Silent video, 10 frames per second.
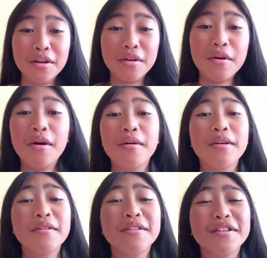All I
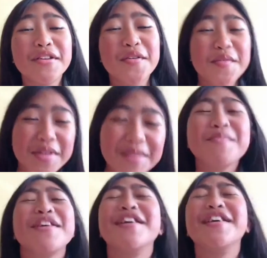wanted to do was
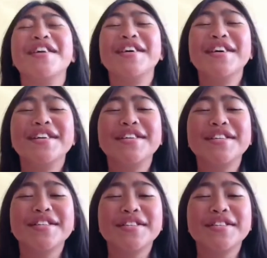mine!